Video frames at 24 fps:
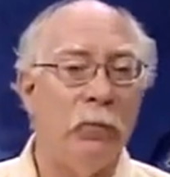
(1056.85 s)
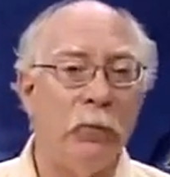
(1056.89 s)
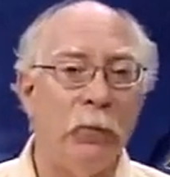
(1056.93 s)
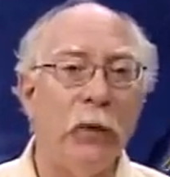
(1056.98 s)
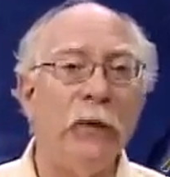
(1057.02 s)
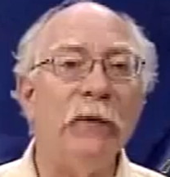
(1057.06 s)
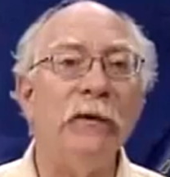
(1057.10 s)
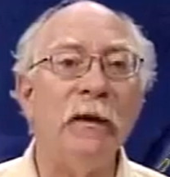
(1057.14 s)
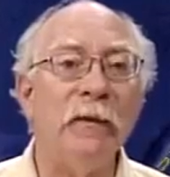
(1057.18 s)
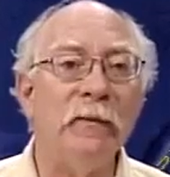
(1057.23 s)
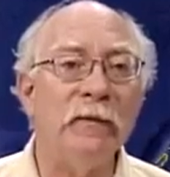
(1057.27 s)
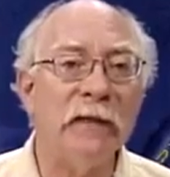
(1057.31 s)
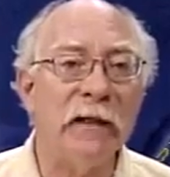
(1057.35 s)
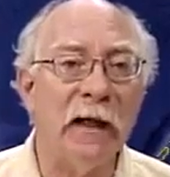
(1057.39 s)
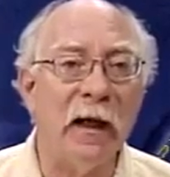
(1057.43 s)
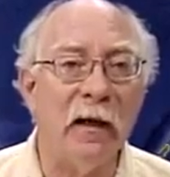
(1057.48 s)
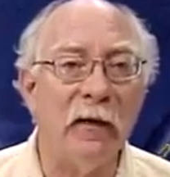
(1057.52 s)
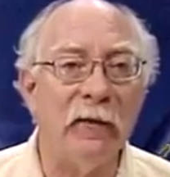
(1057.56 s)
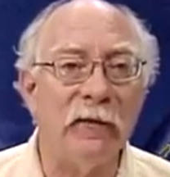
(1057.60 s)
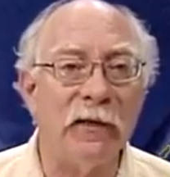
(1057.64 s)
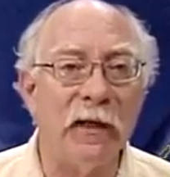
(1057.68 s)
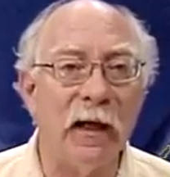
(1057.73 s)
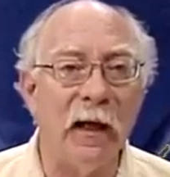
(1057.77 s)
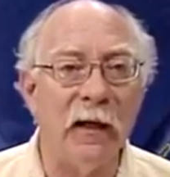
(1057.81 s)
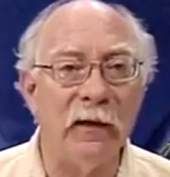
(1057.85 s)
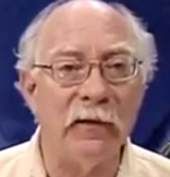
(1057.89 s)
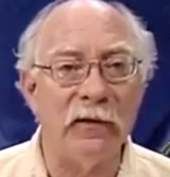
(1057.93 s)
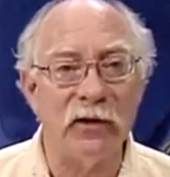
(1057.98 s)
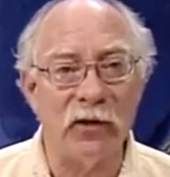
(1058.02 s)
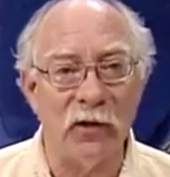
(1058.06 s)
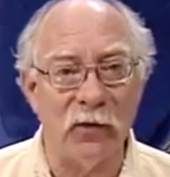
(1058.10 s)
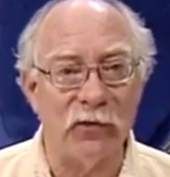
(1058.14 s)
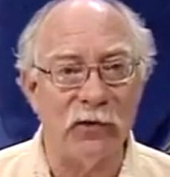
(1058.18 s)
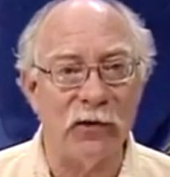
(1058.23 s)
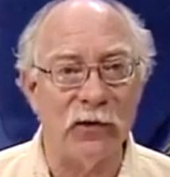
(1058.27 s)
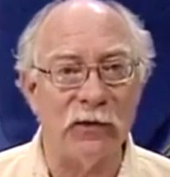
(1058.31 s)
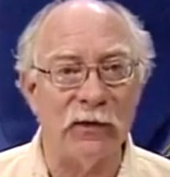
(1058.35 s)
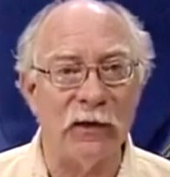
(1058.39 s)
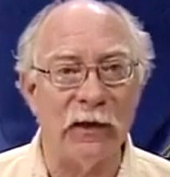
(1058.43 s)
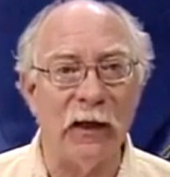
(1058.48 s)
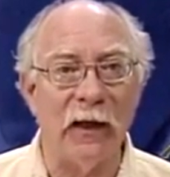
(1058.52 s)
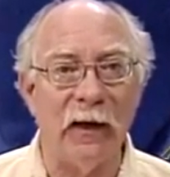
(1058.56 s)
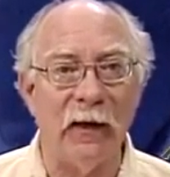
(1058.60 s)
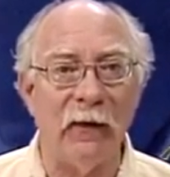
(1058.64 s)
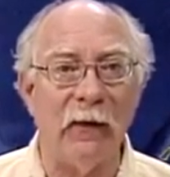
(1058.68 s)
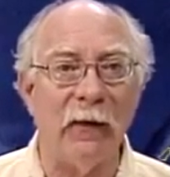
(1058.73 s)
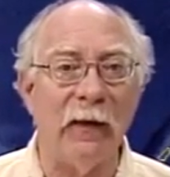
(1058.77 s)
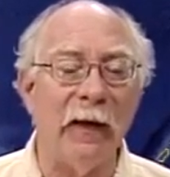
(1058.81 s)
put themselves on Social
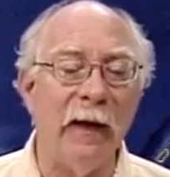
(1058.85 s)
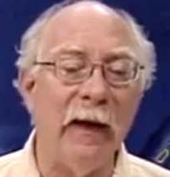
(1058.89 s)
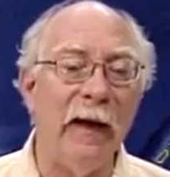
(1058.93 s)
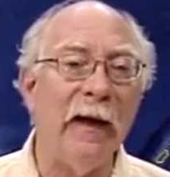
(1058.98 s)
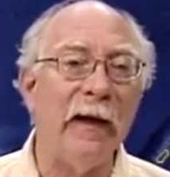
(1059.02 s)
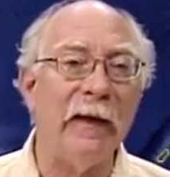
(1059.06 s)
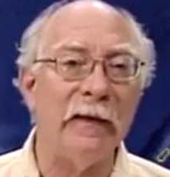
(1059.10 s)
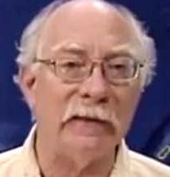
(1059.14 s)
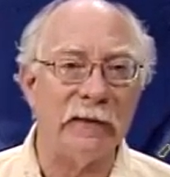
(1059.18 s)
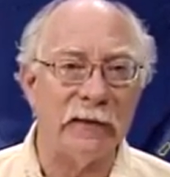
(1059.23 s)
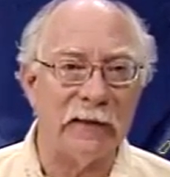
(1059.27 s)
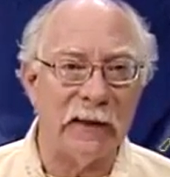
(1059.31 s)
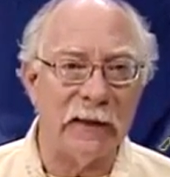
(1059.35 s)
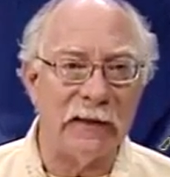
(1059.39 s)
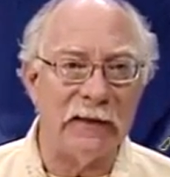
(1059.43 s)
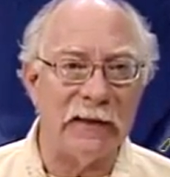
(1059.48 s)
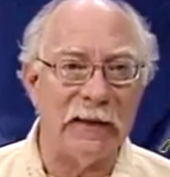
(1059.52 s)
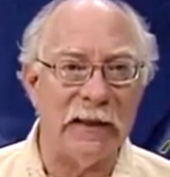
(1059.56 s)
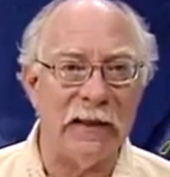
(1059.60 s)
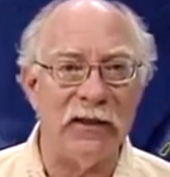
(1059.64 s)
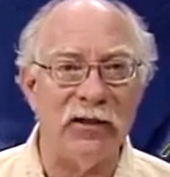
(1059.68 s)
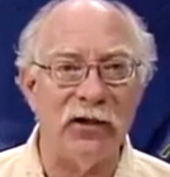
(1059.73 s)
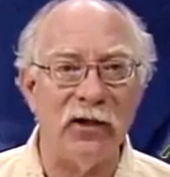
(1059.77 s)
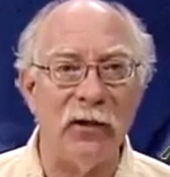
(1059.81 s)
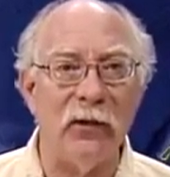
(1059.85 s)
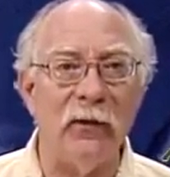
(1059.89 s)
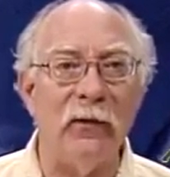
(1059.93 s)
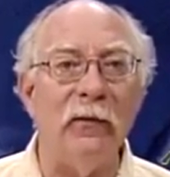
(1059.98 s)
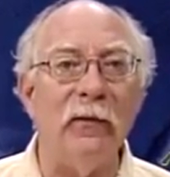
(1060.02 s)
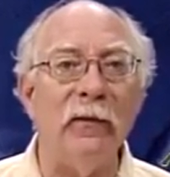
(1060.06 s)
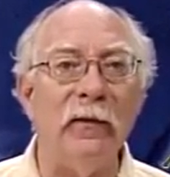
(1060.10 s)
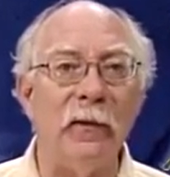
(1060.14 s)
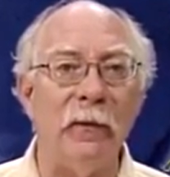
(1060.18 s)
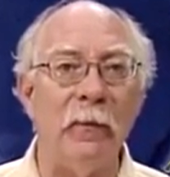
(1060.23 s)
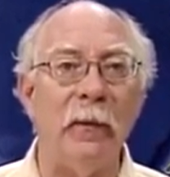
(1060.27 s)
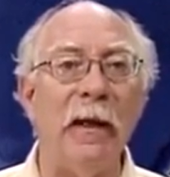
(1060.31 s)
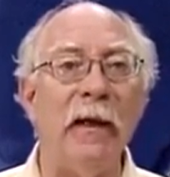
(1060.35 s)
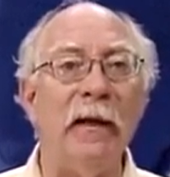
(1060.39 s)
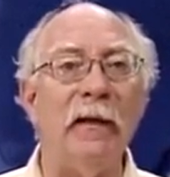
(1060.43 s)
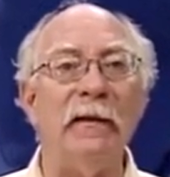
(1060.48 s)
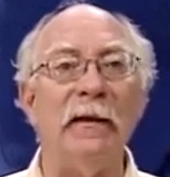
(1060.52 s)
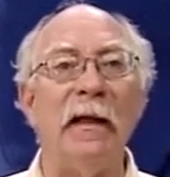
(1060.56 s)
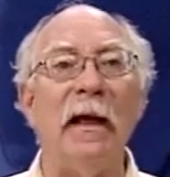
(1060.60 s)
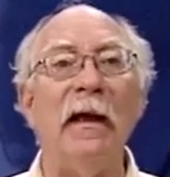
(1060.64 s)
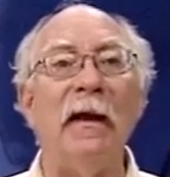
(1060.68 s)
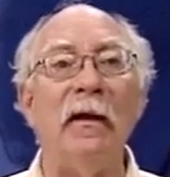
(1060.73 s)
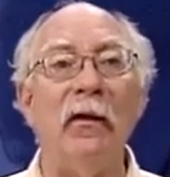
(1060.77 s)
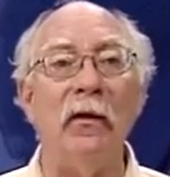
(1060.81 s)
Security at 62, the minute
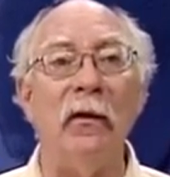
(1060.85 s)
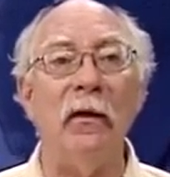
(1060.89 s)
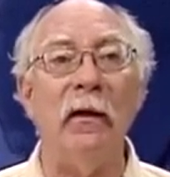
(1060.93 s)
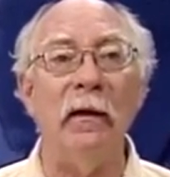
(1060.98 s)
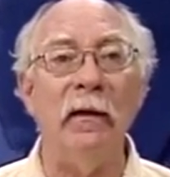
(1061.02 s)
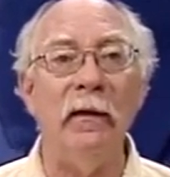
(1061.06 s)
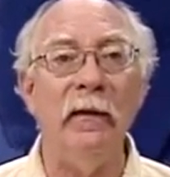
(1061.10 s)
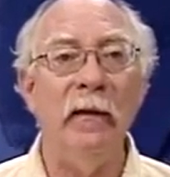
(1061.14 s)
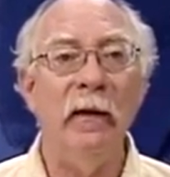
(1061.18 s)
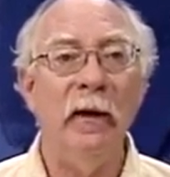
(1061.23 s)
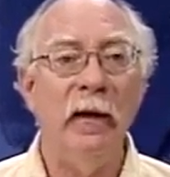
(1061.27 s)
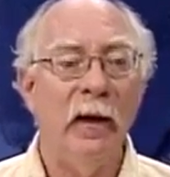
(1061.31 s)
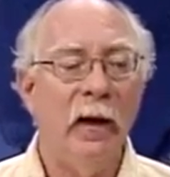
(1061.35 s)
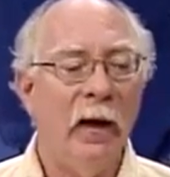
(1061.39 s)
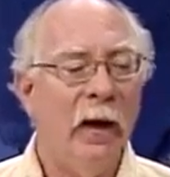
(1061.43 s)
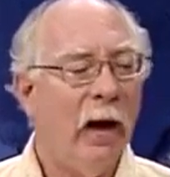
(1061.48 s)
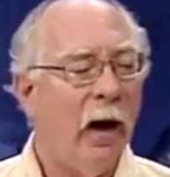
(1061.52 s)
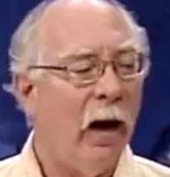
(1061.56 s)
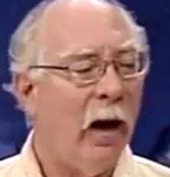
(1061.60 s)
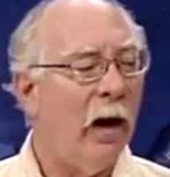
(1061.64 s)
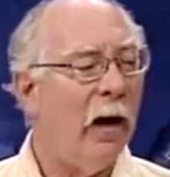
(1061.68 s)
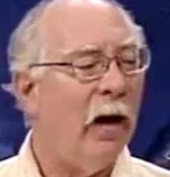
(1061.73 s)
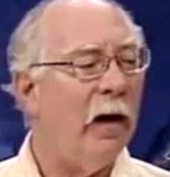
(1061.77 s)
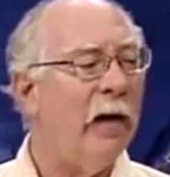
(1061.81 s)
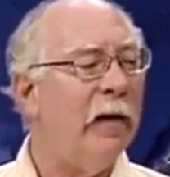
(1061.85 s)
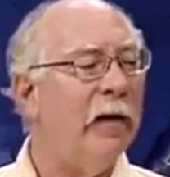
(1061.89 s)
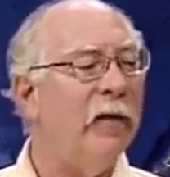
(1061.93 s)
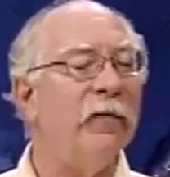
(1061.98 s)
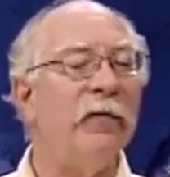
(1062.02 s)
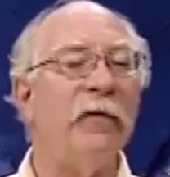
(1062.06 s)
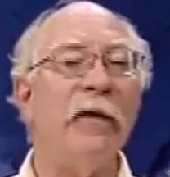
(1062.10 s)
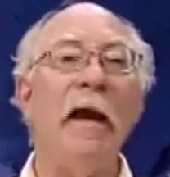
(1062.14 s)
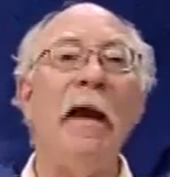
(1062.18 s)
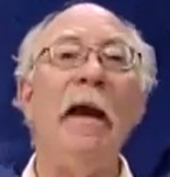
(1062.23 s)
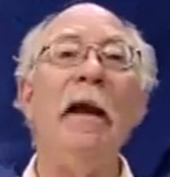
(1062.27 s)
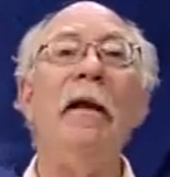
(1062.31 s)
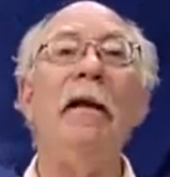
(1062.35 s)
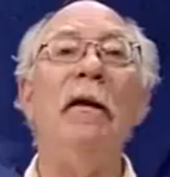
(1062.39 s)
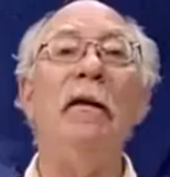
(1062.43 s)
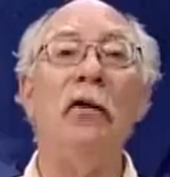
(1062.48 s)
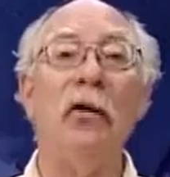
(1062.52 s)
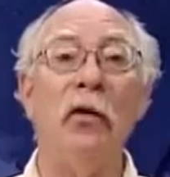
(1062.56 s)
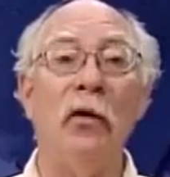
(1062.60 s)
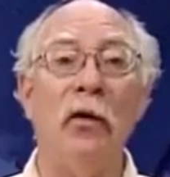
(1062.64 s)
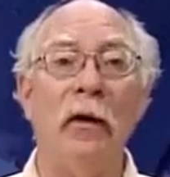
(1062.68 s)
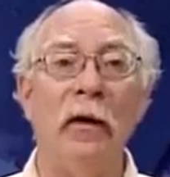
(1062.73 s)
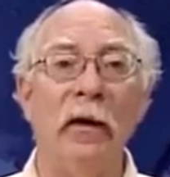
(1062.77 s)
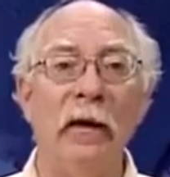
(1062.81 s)
they could, uh, if they
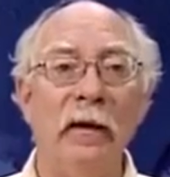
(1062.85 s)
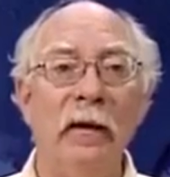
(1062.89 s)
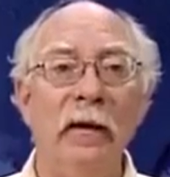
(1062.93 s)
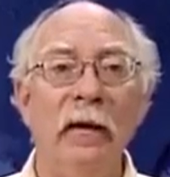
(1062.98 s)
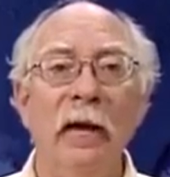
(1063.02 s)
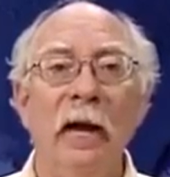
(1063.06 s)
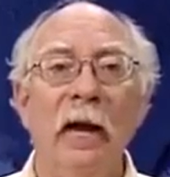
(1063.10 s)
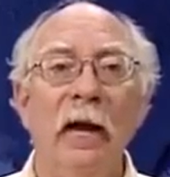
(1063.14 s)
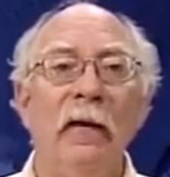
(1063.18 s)
could.